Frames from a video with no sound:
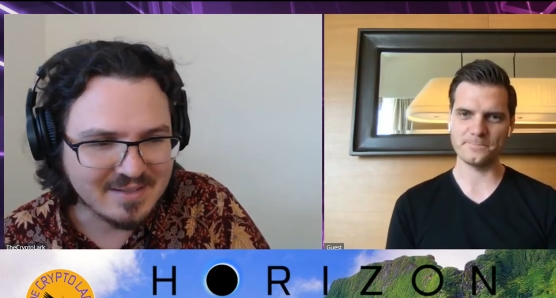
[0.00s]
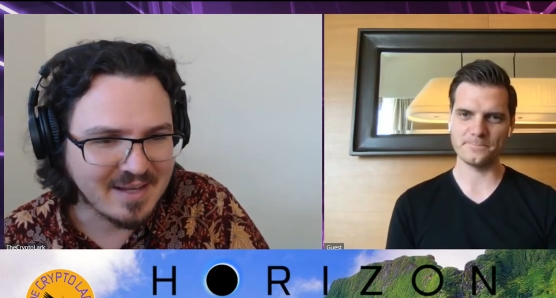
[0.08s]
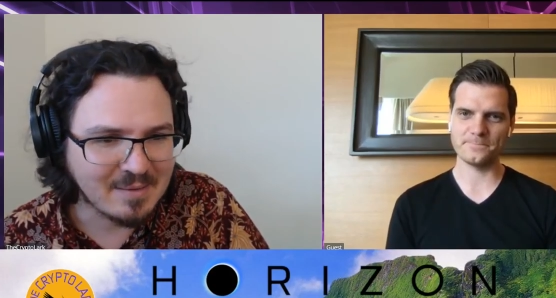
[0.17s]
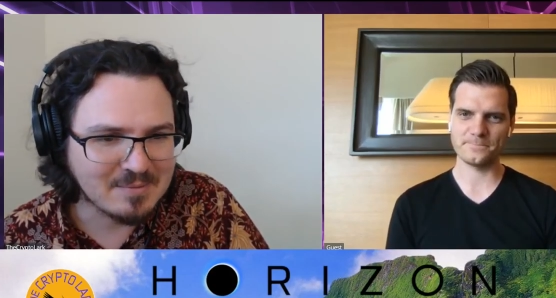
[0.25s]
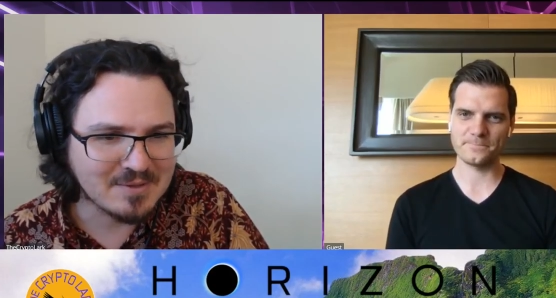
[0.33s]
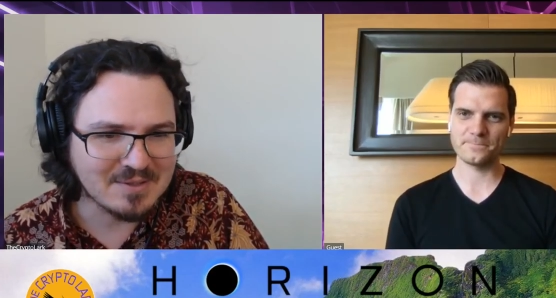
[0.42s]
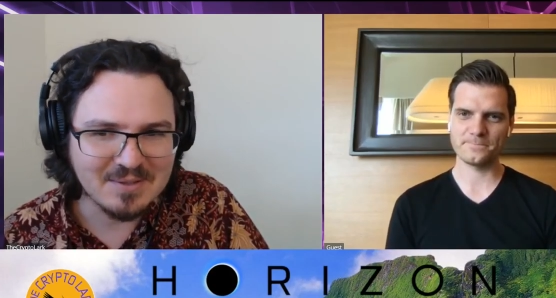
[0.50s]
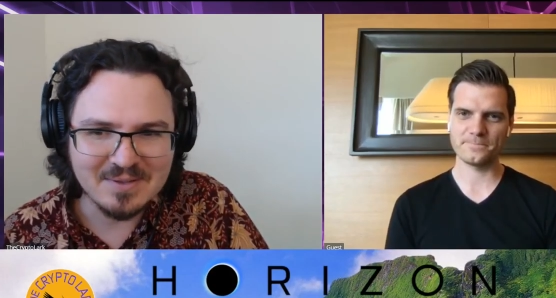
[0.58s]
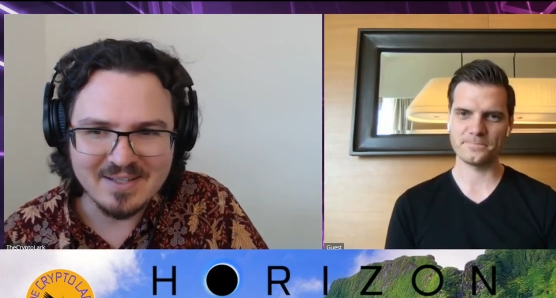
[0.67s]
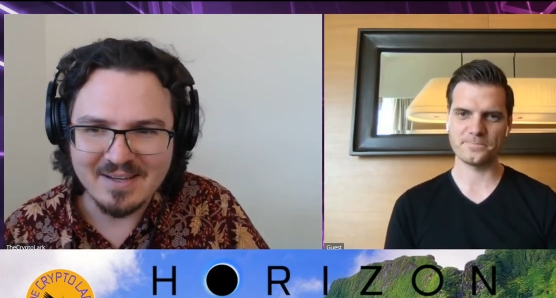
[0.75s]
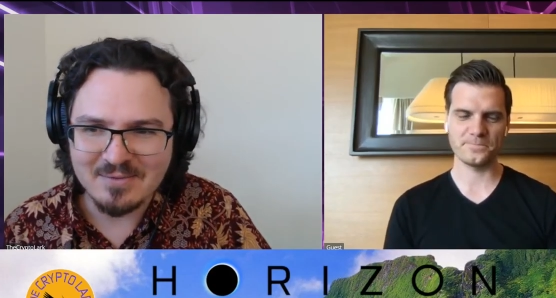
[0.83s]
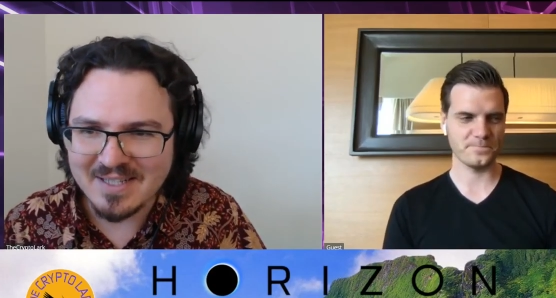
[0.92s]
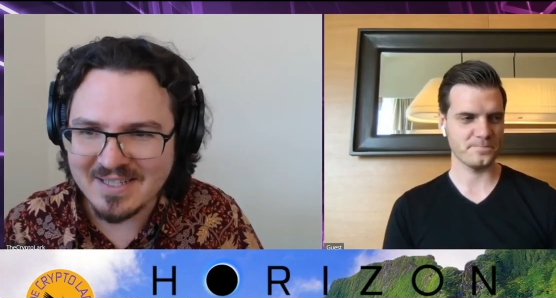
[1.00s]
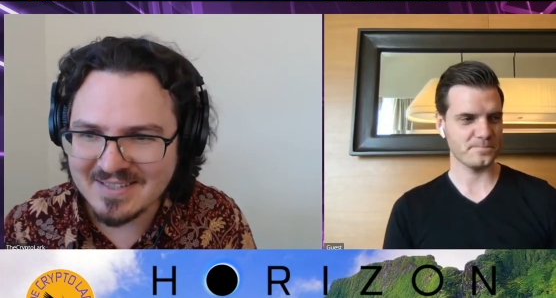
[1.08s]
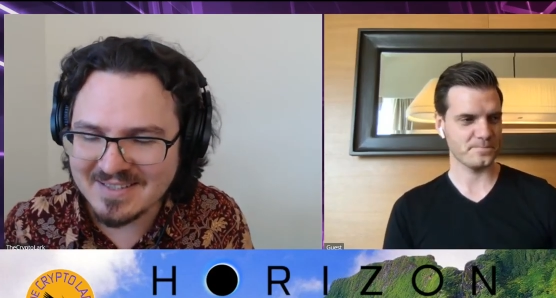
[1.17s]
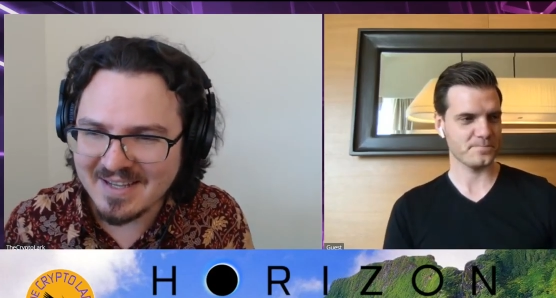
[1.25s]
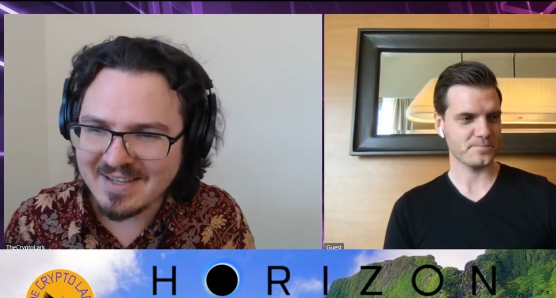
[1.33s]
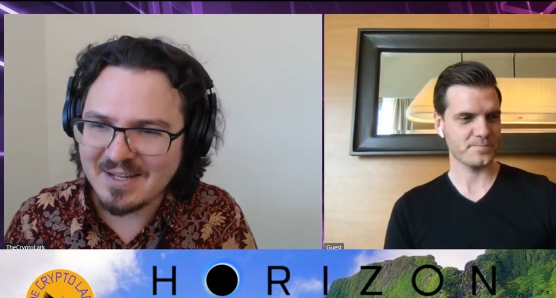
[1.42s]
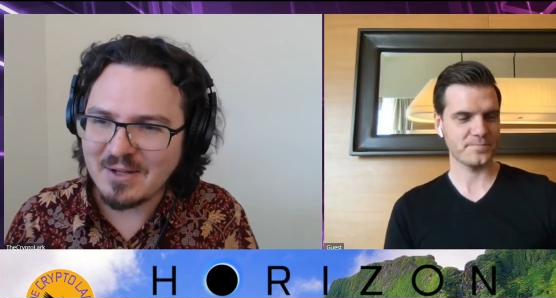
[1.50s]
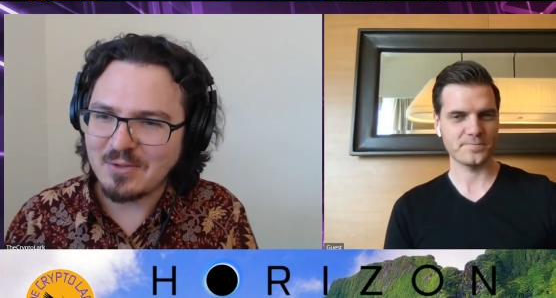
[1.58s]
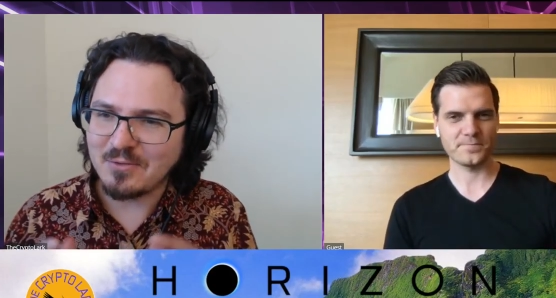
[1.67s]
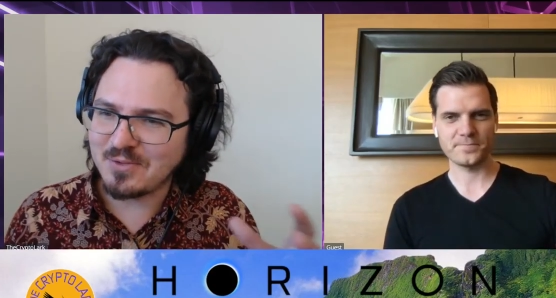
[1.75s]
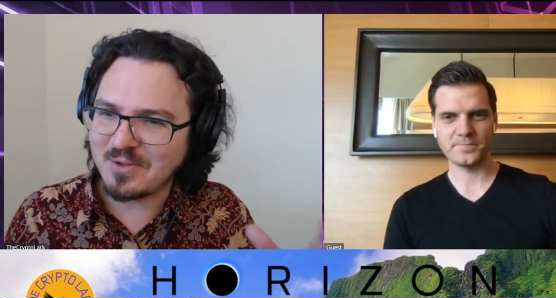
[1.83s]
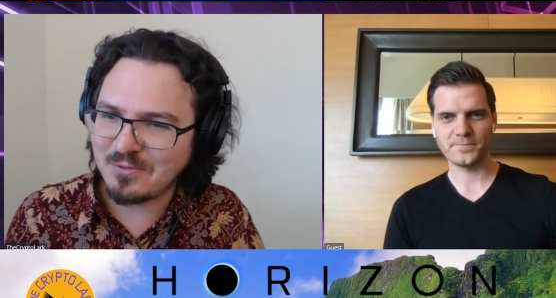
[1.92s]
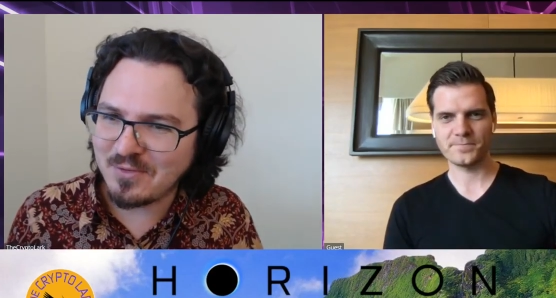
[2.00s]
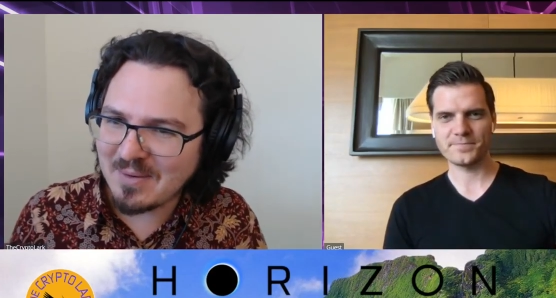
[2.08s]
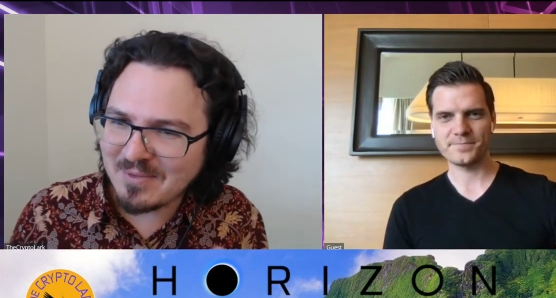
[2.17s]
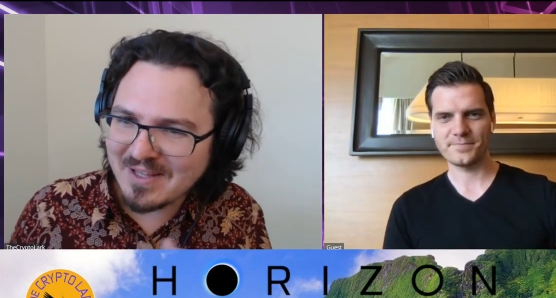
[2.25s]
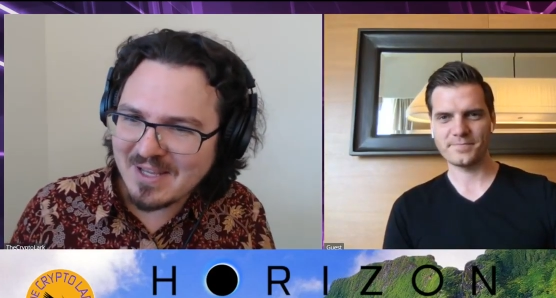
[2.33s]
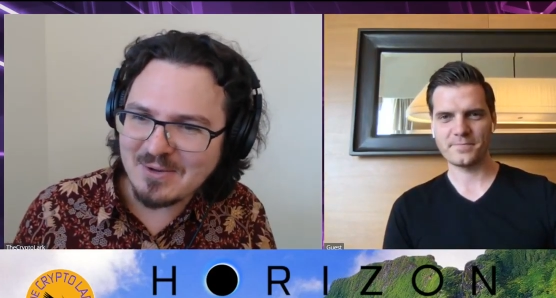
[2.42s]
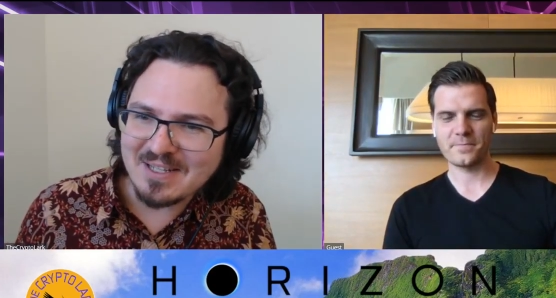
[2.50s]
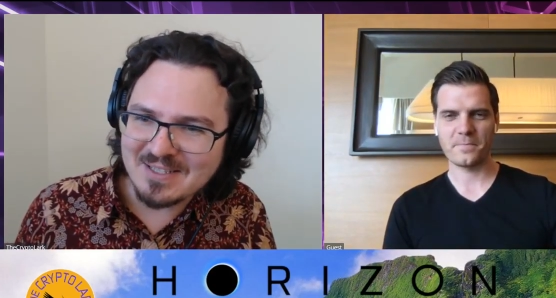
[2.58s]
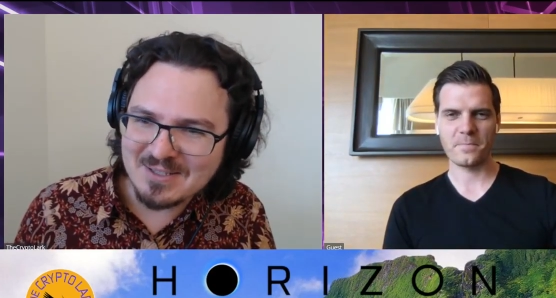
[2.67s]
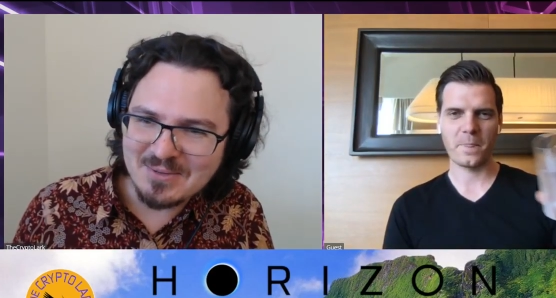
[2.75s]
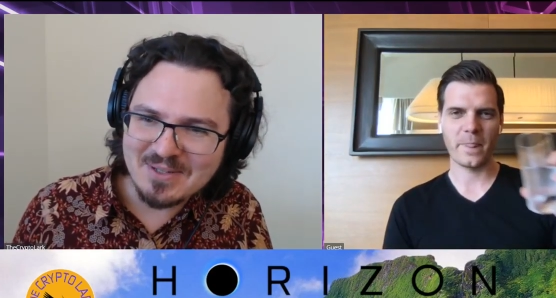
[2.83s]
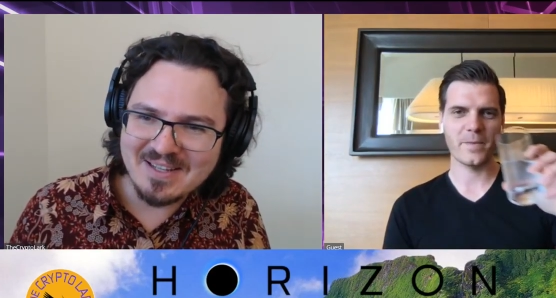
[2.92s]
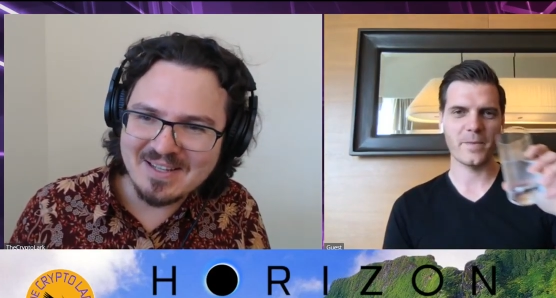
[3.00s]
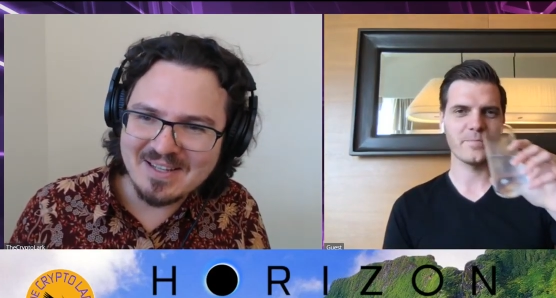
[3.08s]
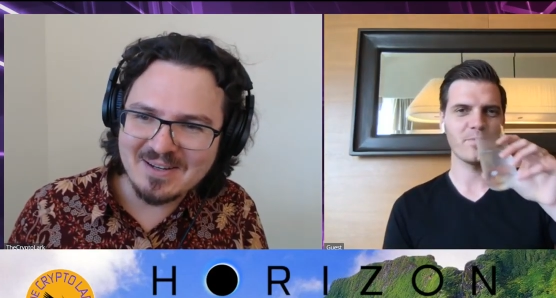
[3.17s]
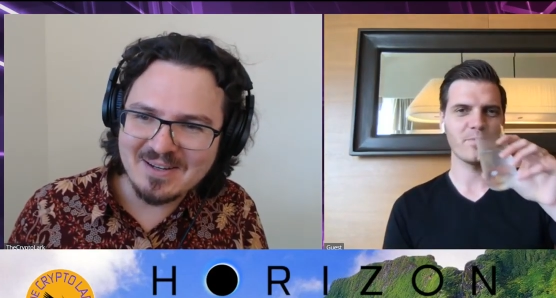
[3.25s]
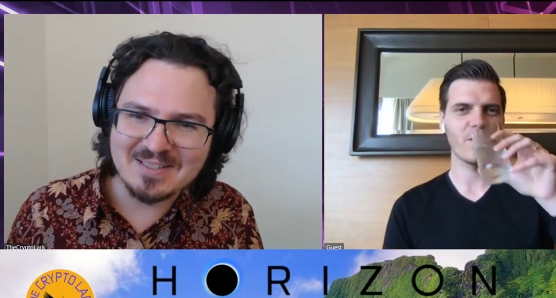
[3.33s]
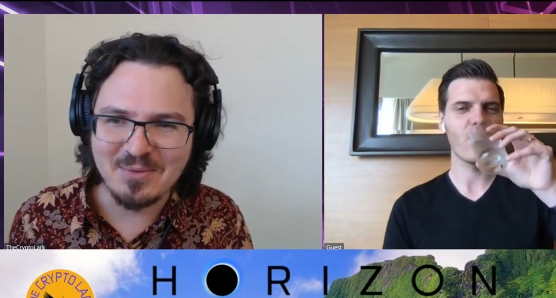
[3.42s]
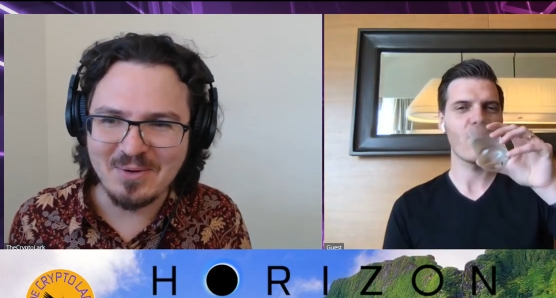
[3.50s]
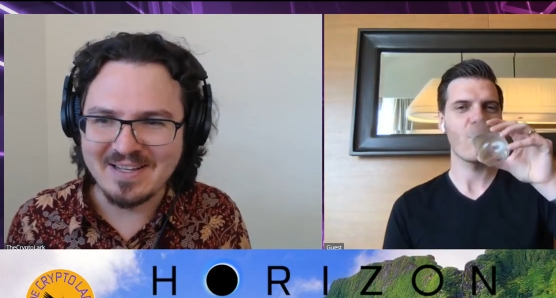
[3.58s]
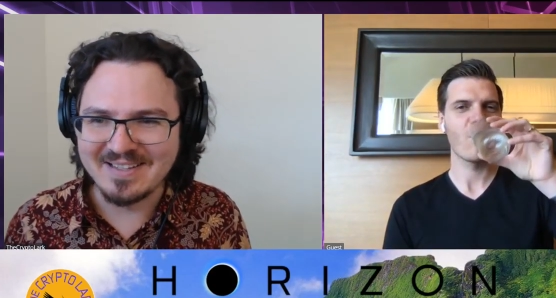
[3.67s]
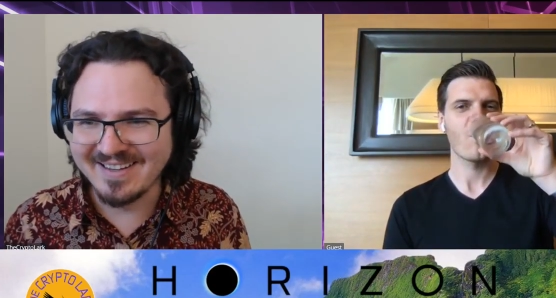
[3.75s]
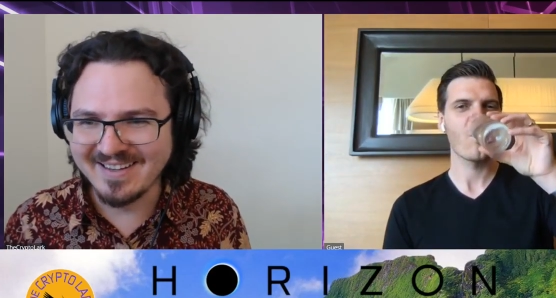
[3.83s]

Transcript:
Speaker 1: absolutely. You have to get uh, you know the the family unit too in there at some point.